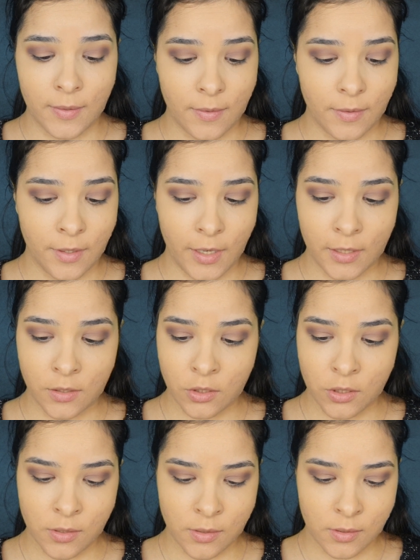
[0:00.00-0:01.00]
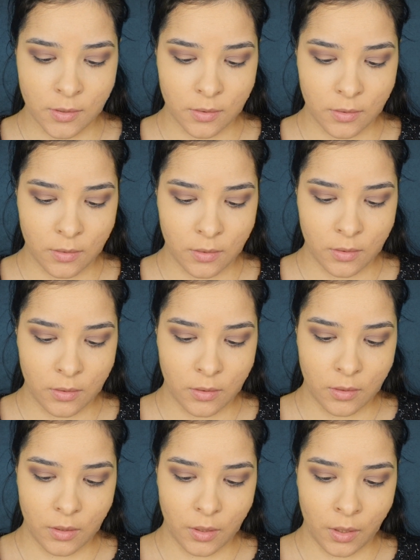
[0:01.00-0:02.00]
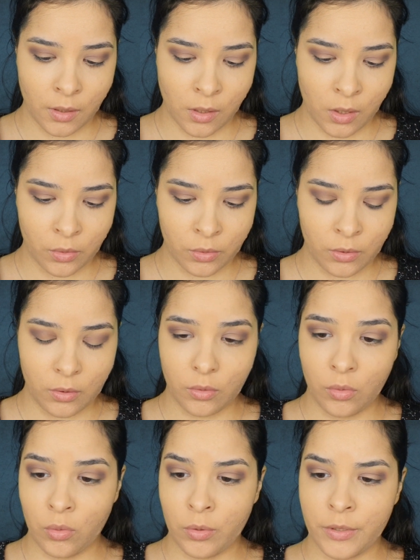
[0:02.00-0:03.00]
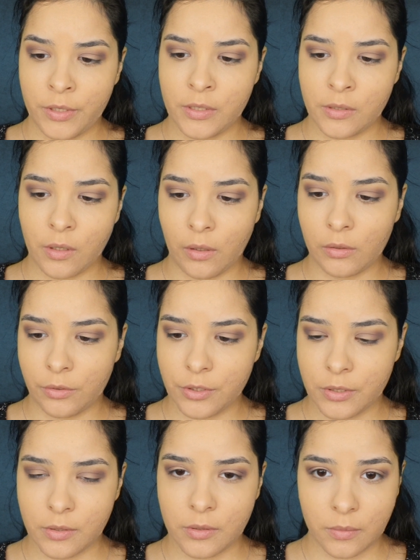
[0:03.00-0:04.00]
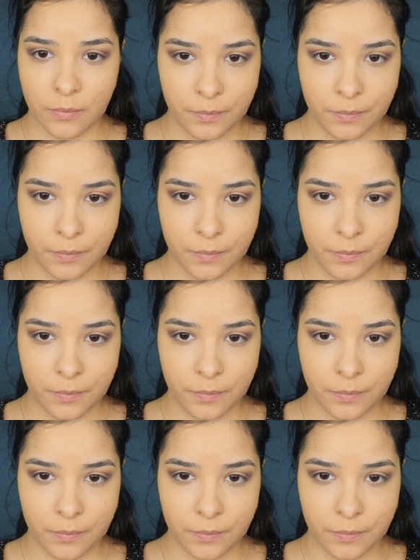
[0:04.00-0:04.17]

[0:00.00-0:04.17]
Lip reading: the edges around all these colors.